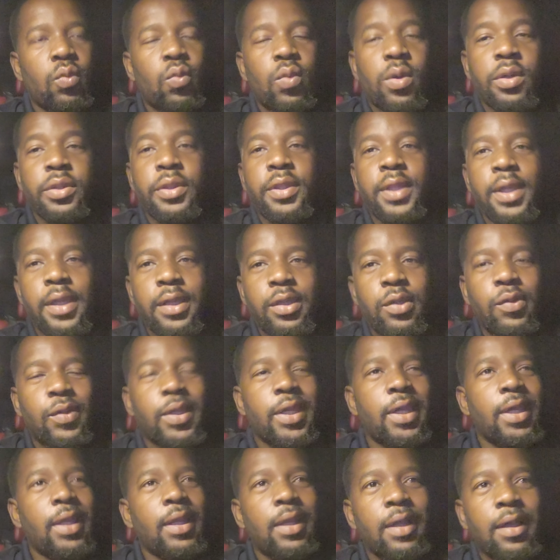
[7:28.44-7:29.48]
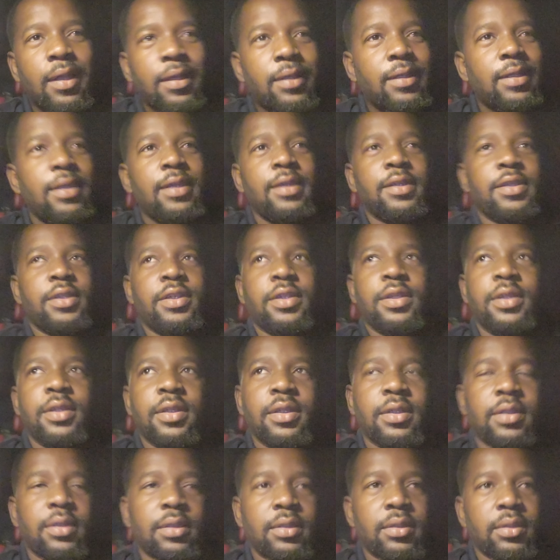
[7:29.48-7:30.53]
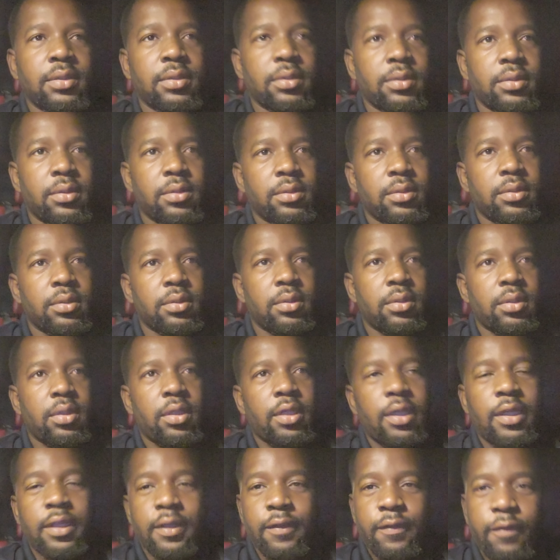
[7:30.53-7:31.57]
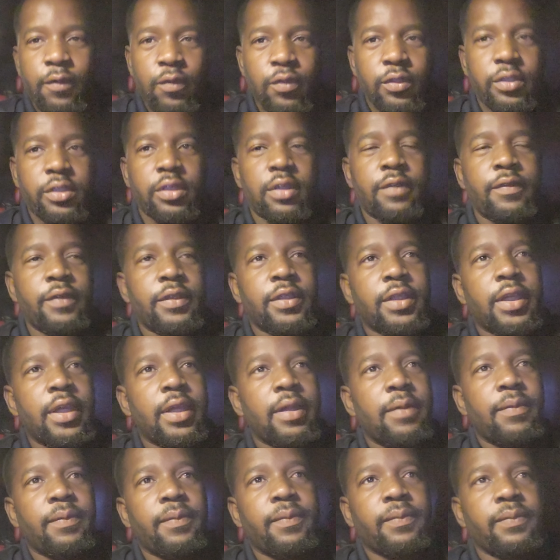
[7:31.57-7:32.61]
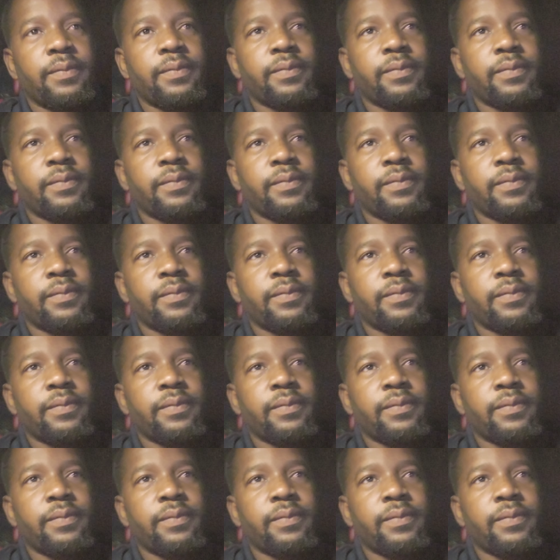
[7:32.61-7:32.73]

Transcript: one thing you cannot teach in the food service game,